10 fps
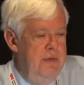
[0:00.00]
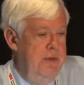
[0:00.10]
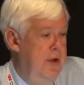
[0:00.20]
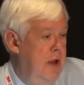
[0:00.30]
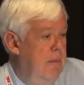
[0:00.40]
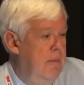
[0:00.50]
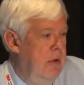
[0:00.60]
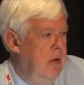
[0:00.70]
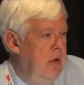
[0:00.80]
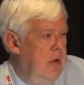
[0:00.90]
the
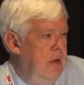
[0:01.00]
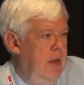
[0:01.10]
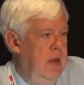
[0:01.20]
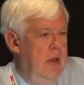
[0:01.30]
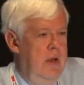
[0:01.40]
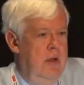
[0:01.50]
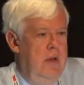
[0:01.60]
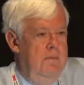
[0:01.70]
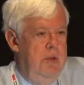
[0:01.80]
number uh,